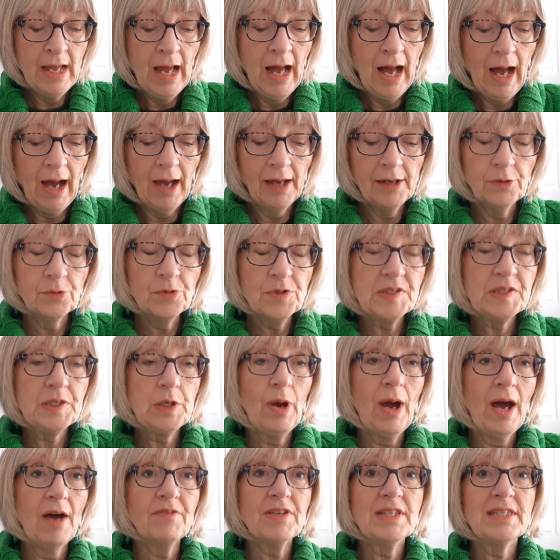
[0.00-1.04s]
I also
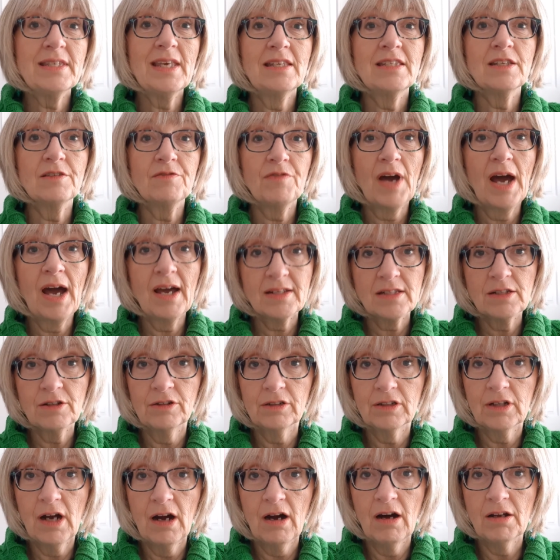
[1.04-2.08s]
have a set of
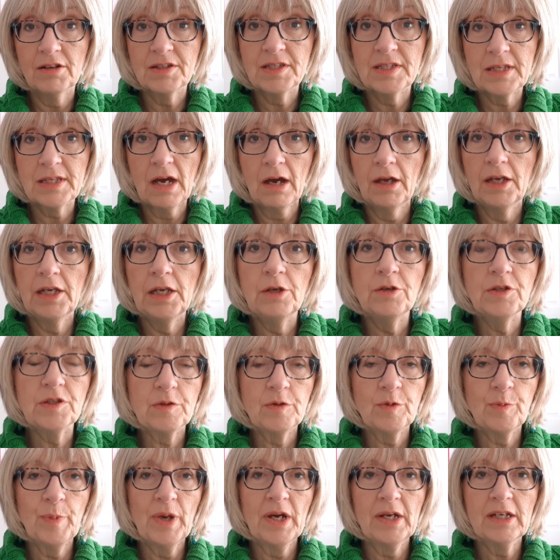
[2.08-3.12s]
adult cards that I
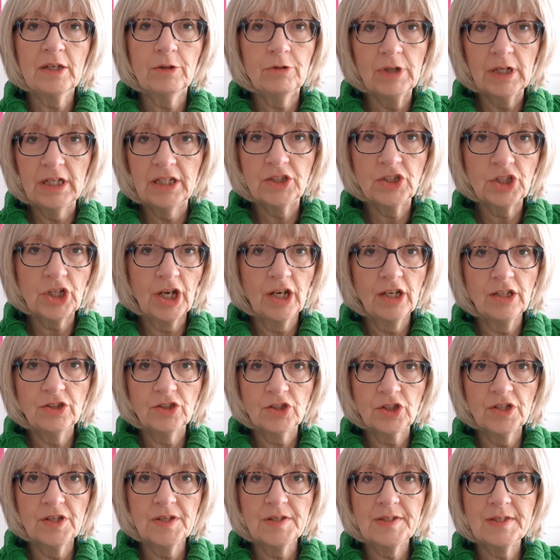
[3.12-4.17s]
use with my career
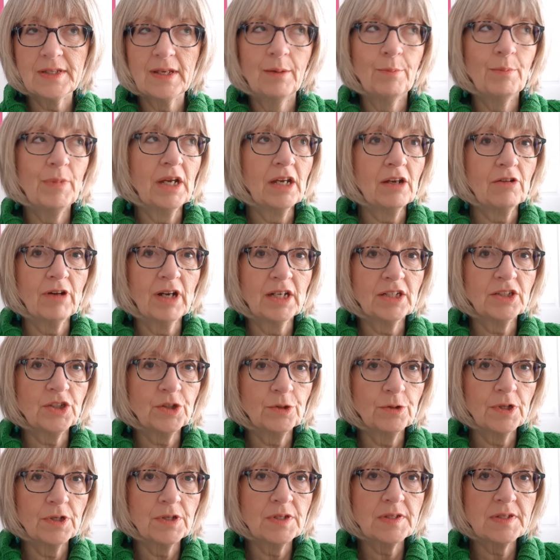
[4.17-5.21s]
changers and my
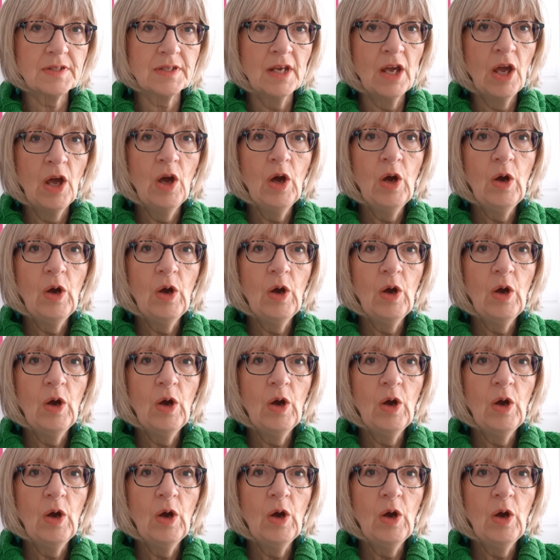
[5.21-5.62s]
graduates,